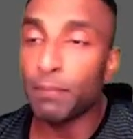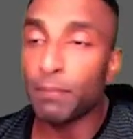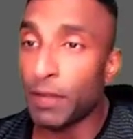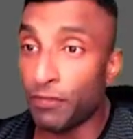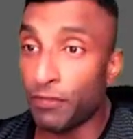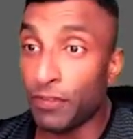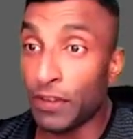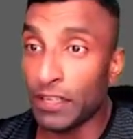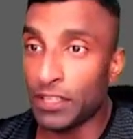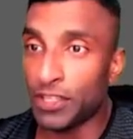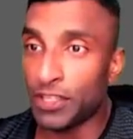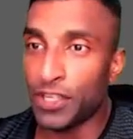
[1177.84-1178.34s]

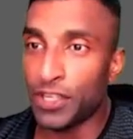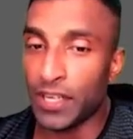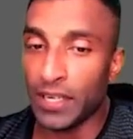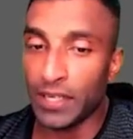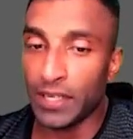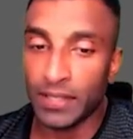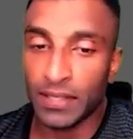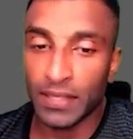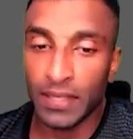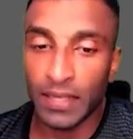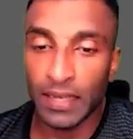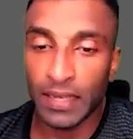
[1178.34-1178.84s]
preference
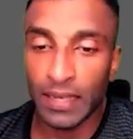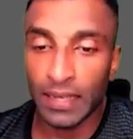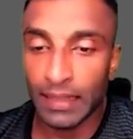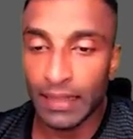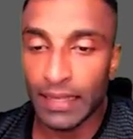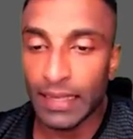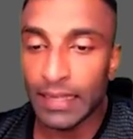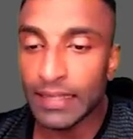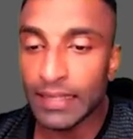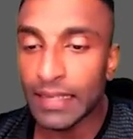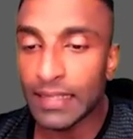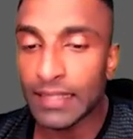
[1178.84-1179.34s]
shares
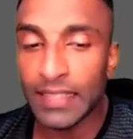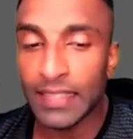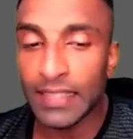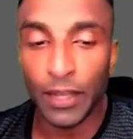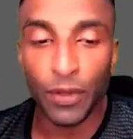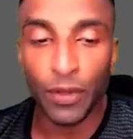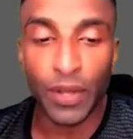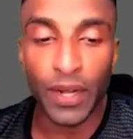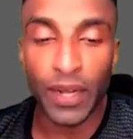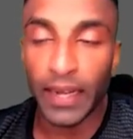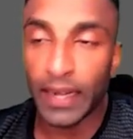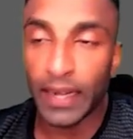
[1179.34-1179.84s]
these are
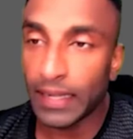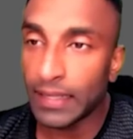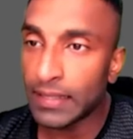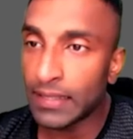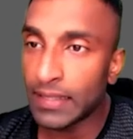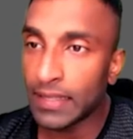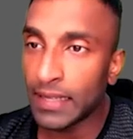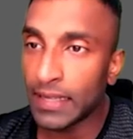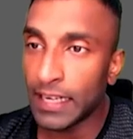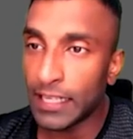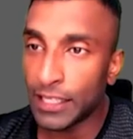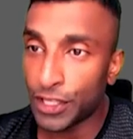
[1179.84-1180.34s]
securities
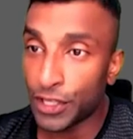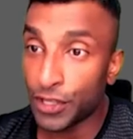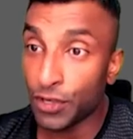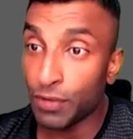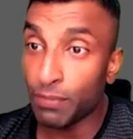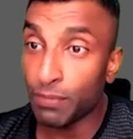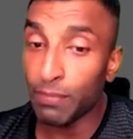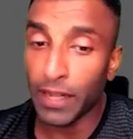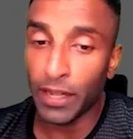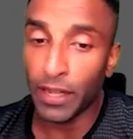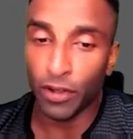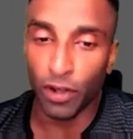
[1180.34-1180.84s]

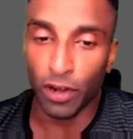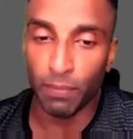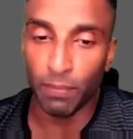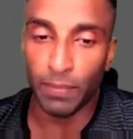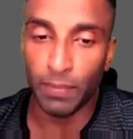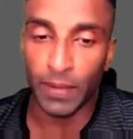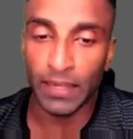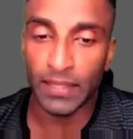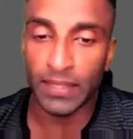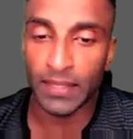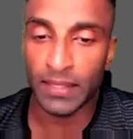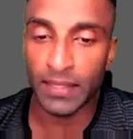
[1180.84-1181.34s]
issued by
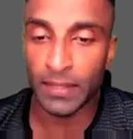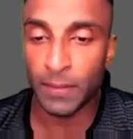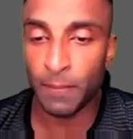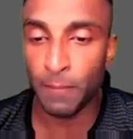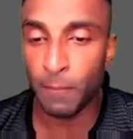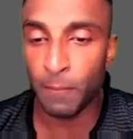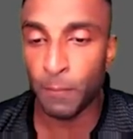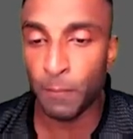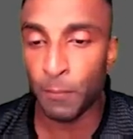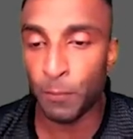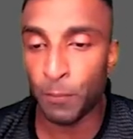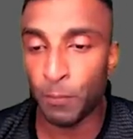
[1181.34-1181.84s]
corporates
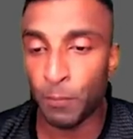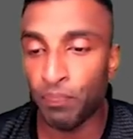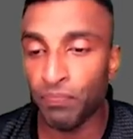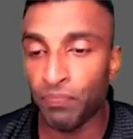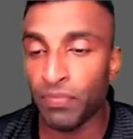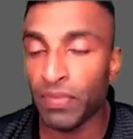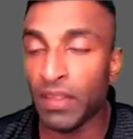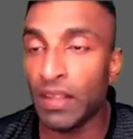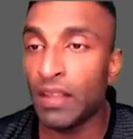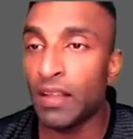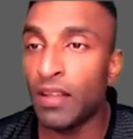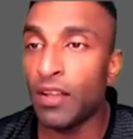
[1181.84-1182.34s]

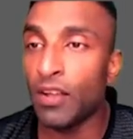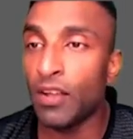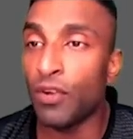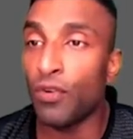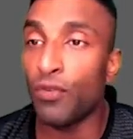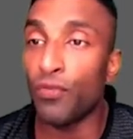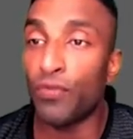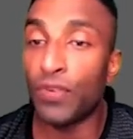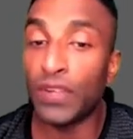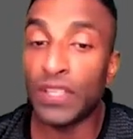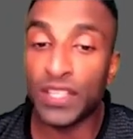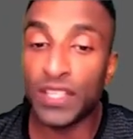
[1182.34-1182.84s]

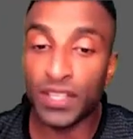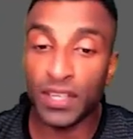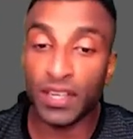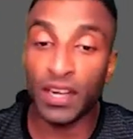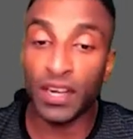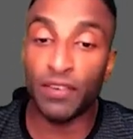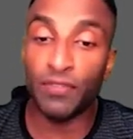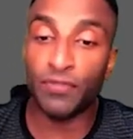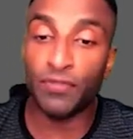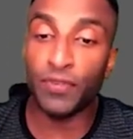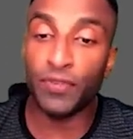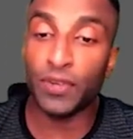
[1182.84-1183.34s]
which
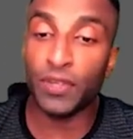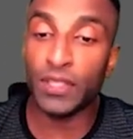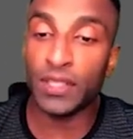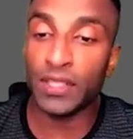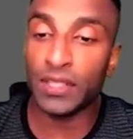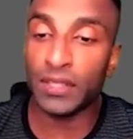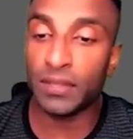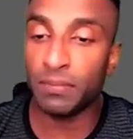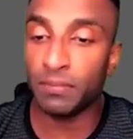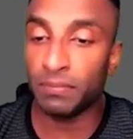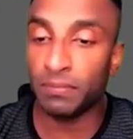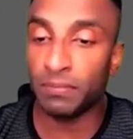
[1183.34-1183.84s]
confers